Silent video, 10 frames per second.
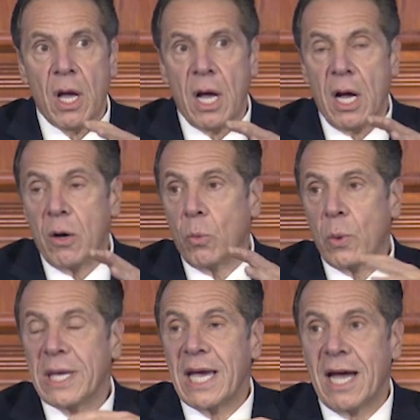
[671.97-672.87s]
Uh,
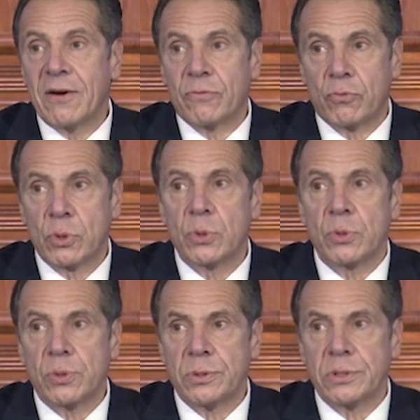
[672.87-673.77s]
we have
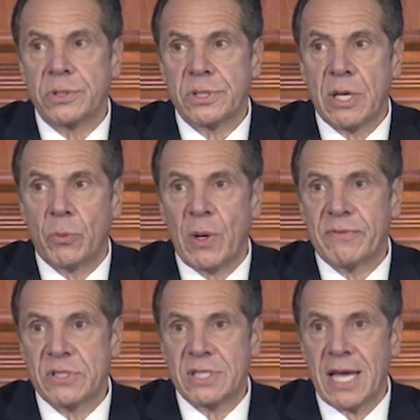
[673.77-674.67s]
rules that we
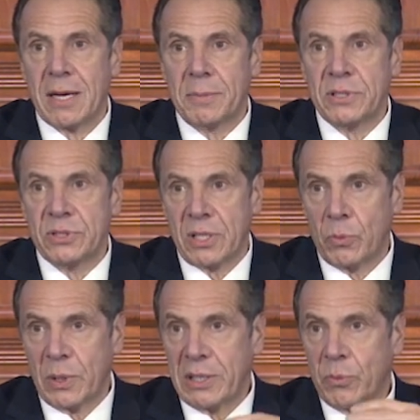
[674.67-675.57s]
have established that
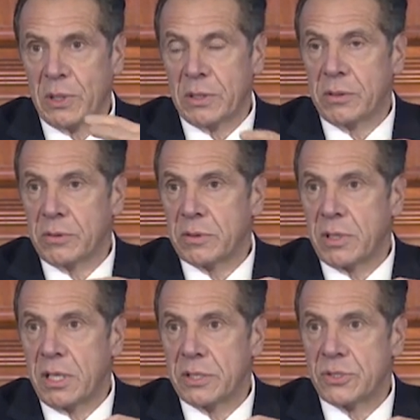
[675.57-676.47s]
we will
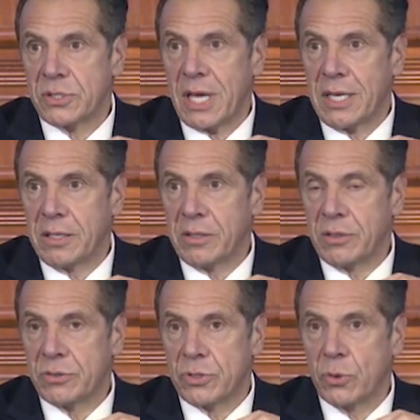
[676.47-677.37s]
uh, send
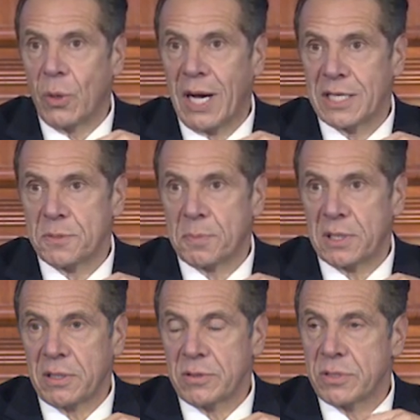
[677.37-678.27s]
to
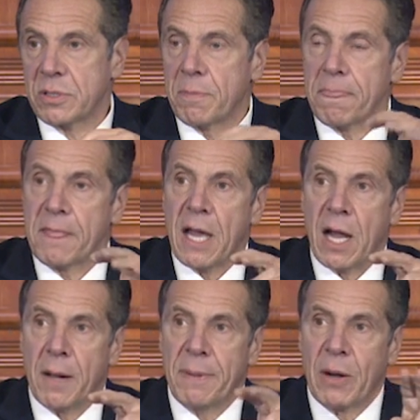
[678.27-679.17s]
hospitals
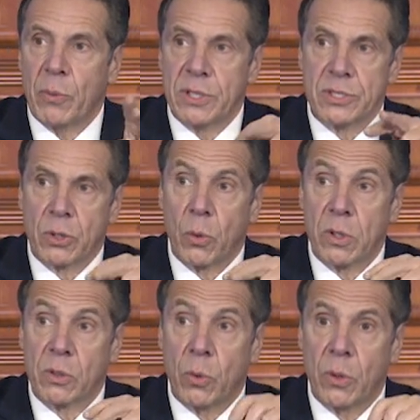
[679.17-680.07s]
about what is a quote
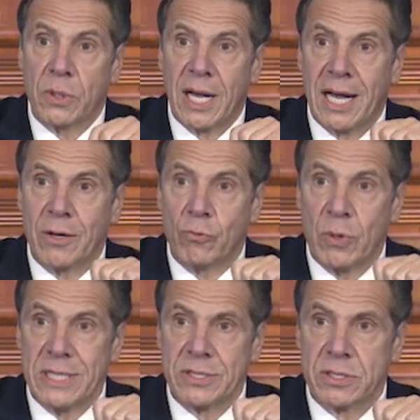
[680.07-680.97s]
unquote high
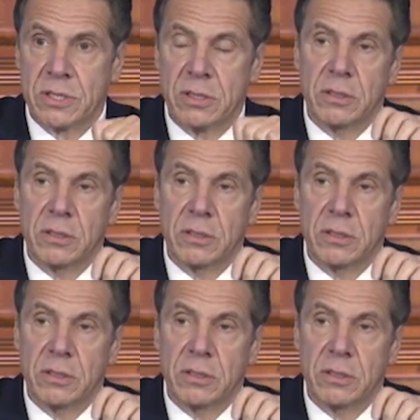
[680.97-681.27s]
risk